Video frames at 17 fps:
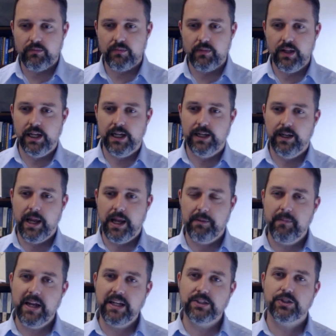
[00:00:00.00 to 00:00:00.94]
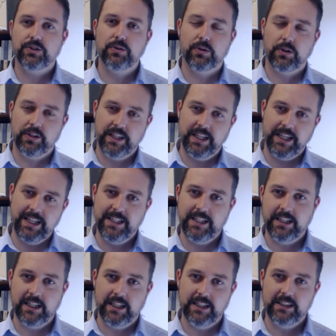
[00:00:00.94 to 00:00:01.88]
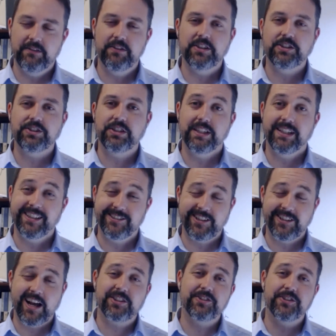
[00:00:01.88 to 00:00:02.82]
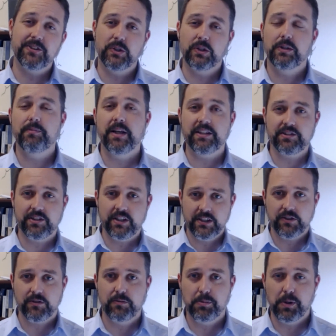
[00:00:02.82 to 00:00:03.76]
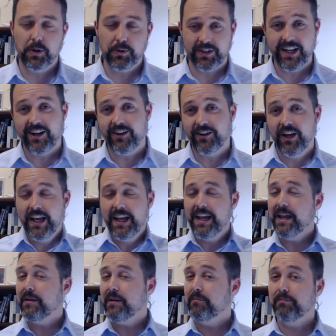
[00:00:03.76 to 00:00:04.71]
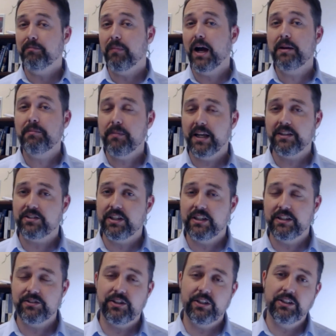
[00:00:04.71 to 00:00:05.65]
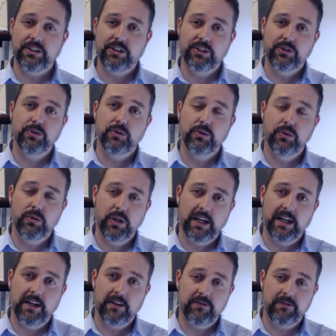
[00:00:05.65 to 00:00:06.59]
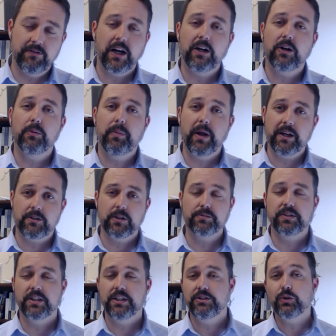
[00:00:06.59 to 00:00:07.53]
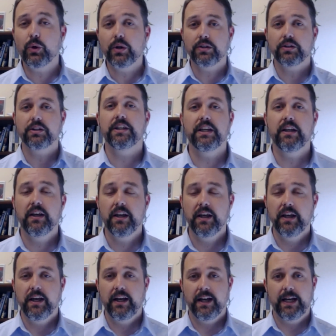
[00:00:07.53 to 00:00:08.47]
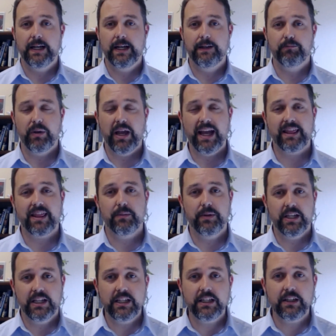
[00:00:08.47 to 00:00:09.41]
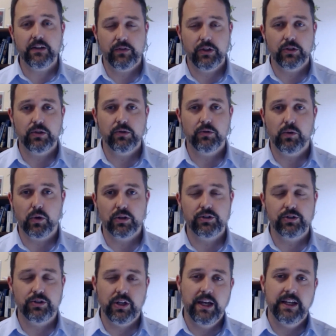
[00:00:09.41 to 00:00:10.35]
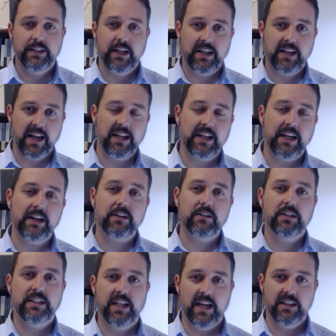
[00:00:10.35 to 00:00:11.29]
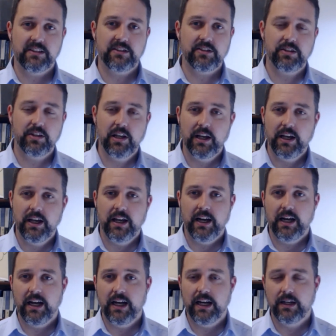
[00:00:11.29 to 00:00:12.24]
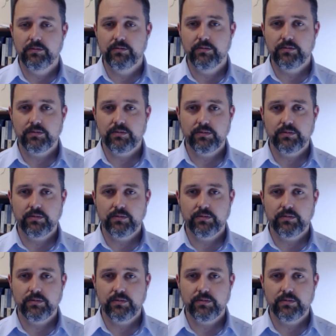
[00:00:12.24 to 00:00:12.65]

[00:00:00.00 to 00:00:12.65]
Uh, and make sure that any kind of division is actually going to make sense for both. Now, it might make sense that you uh, file bankruptcy jointly um, at the beginning of your divorce to take care of debts um,